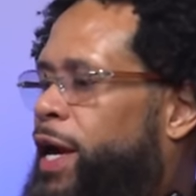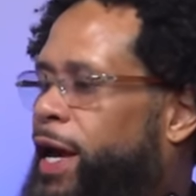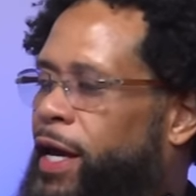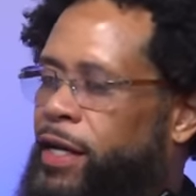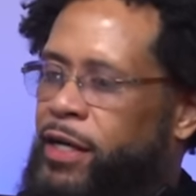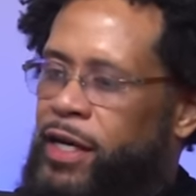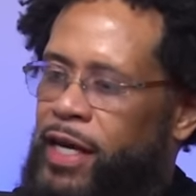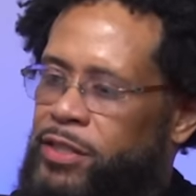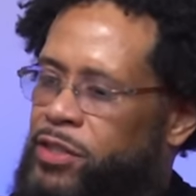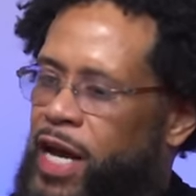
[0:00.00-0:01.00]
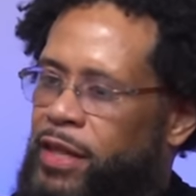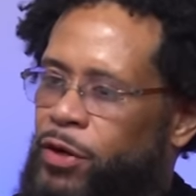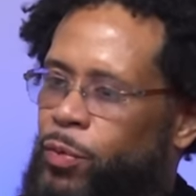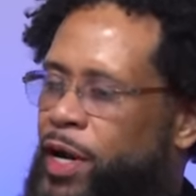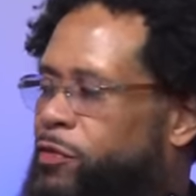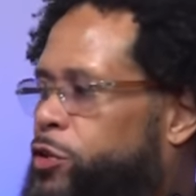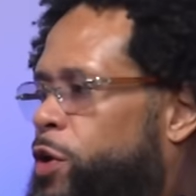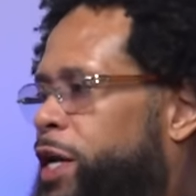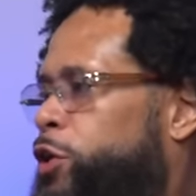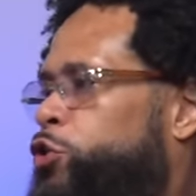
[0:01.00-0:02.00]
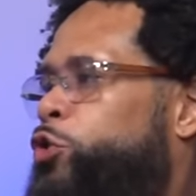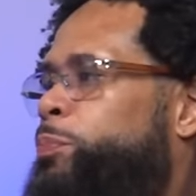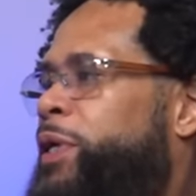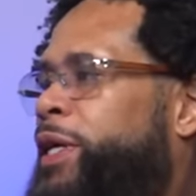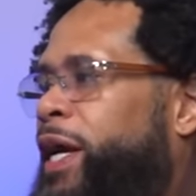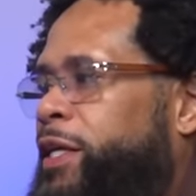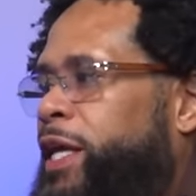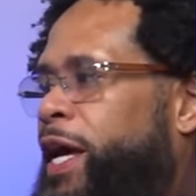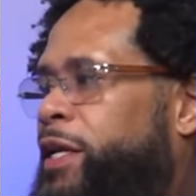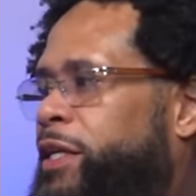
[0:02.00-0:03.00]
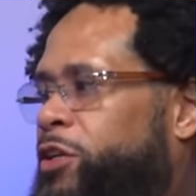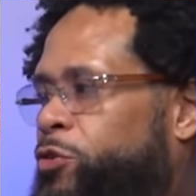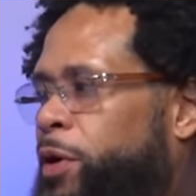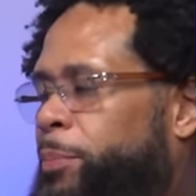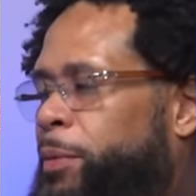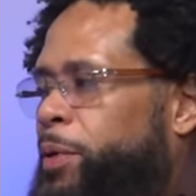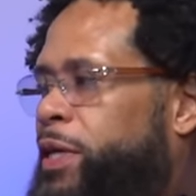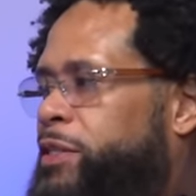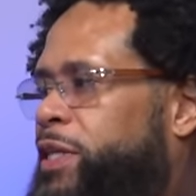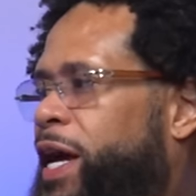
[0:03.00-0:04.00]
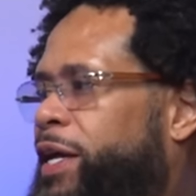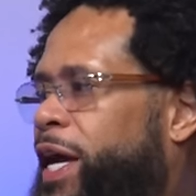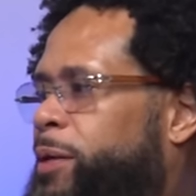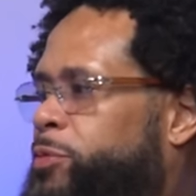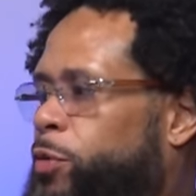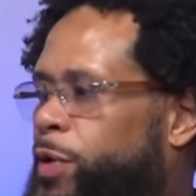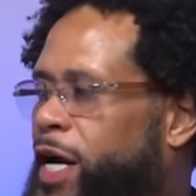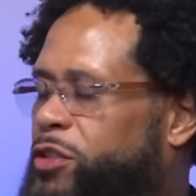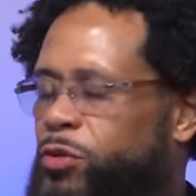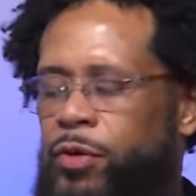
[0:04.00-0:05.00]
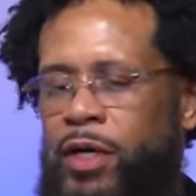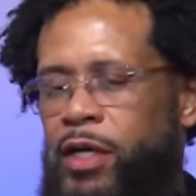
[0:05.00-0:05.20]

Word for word: And it's not that we ever tried to duplicate that, you know what I mean? Because that came so natural.